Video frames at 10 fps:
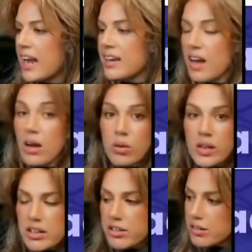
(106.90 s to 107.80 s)
And not
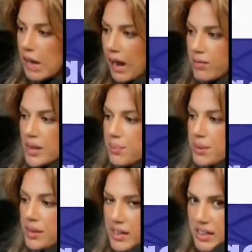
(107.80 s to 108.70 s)
only do you have the
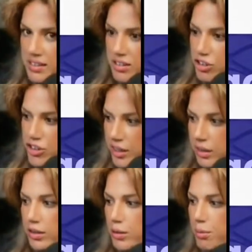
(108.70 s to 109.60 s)
ability to share
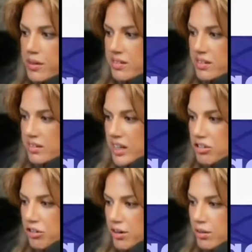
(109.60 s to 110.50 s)
your
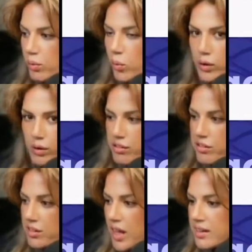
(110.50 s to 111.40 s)
presentation or your
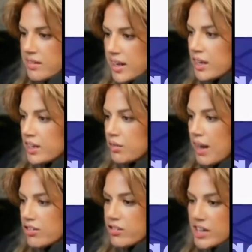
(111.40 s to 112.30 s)
slide deck, you
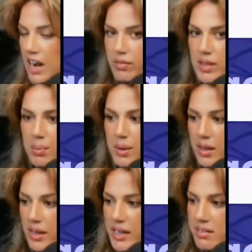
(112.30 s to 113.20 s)
actually have the
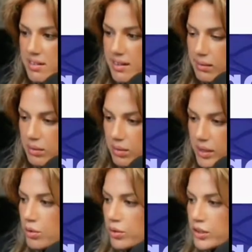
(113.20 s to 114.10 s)
ability to download
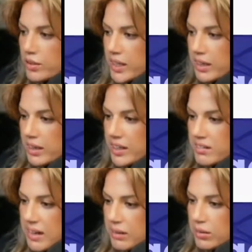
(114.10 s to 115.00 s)
it. You can click
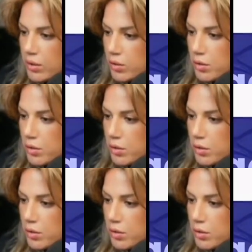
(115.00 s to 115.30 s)
download,